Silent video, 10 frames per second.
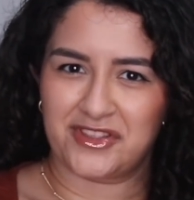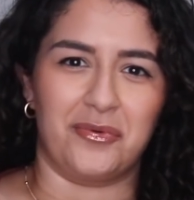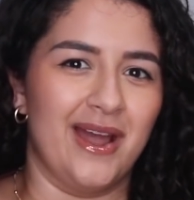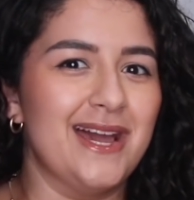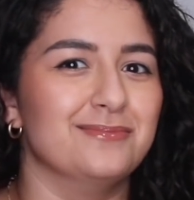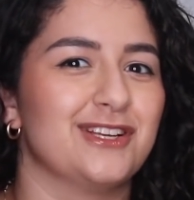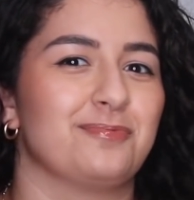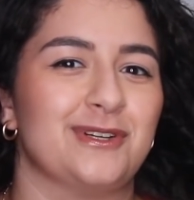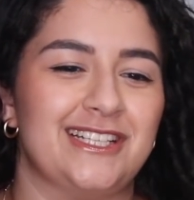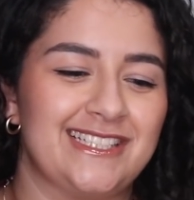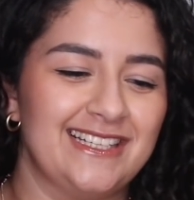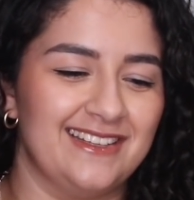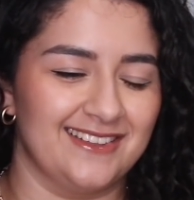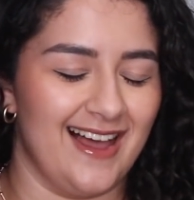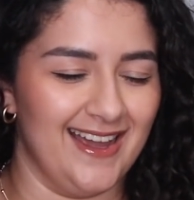The way I'm just predicting
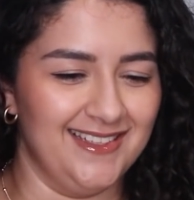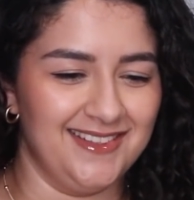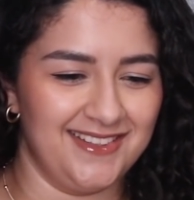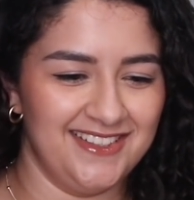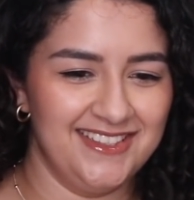these lines.